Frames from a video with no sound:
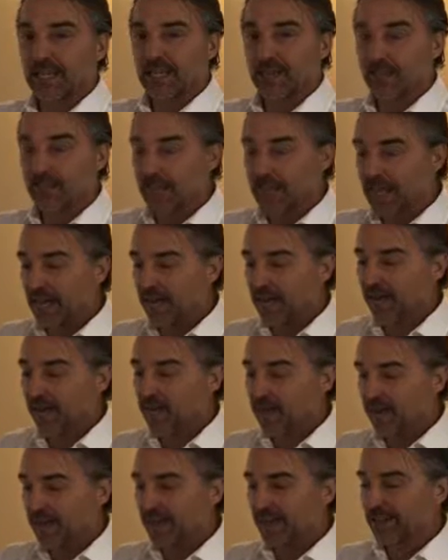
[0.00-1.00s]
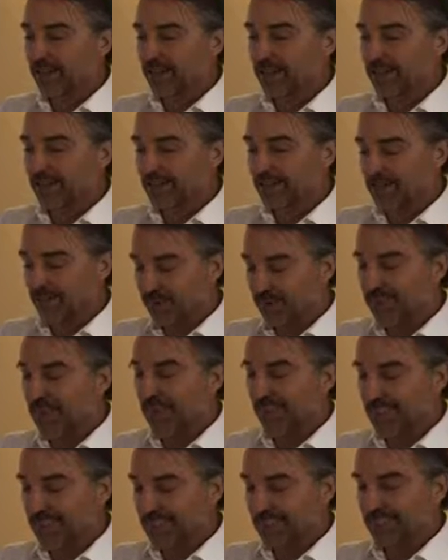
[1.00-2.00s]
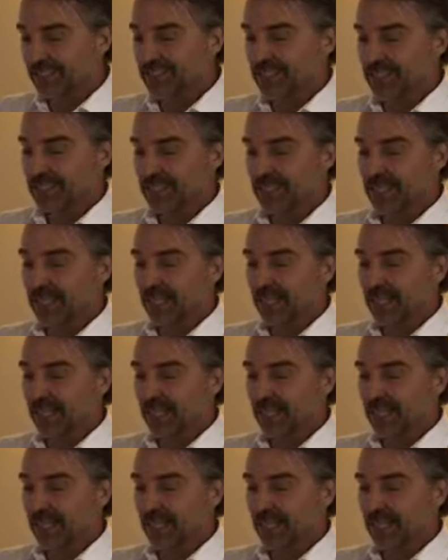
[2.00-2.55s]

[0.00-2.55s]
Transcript: no matter what your product is,